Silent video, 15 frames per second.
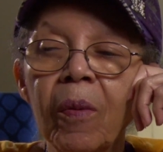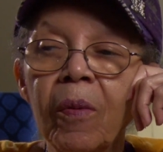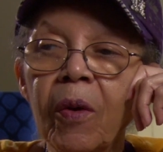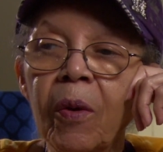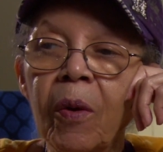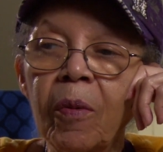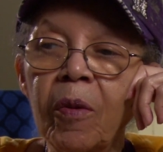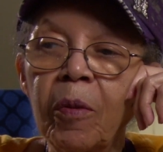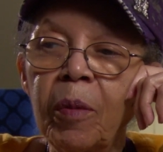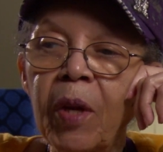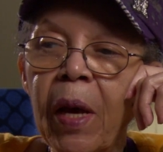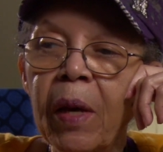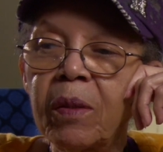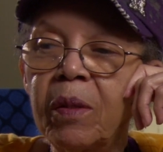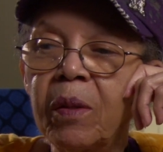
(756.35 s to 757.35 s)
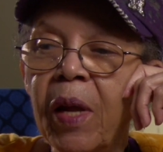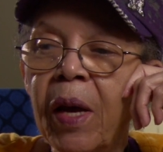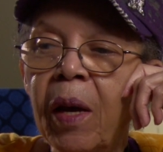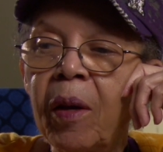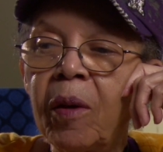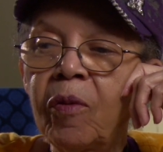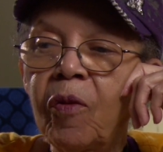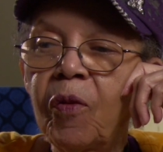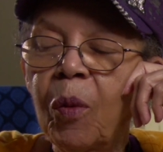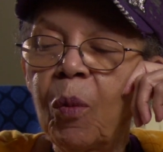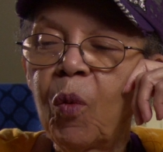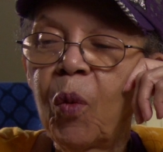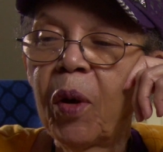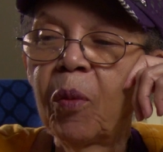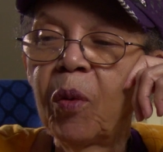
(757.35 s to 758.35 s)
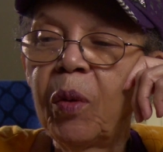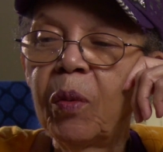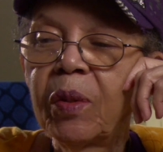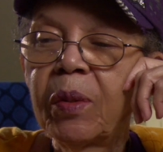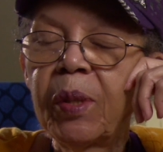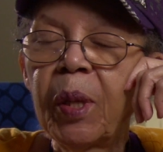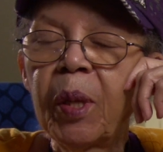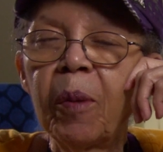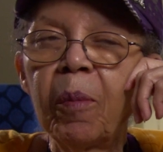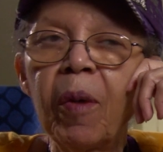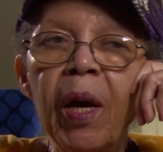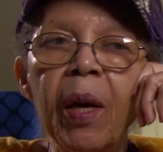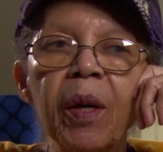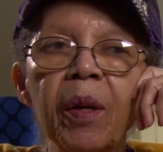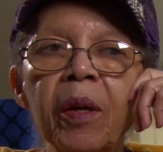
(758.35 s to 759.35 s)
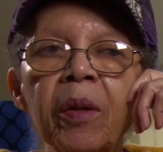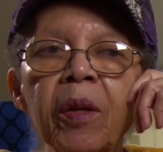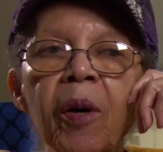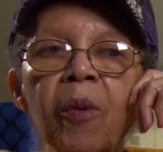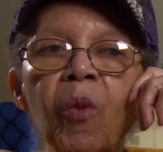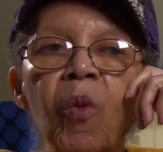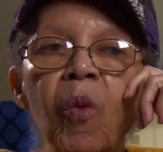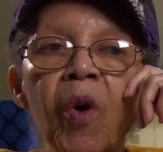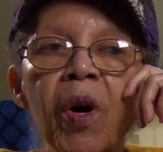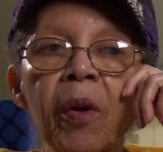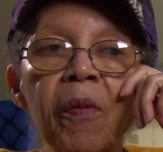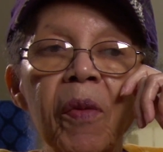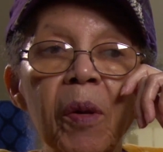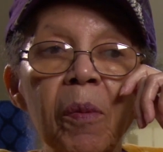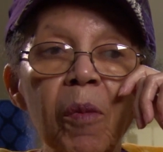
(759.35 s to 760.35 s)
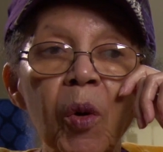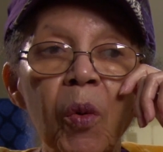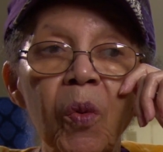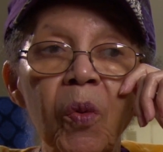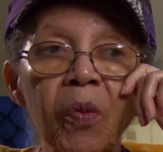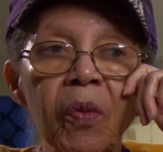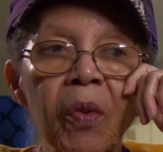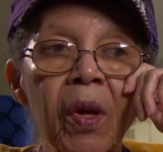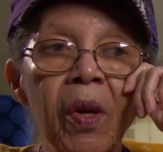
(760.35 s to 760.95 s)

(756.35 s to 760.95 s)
the blacks lined from where we were sitting back, and not one of them moved,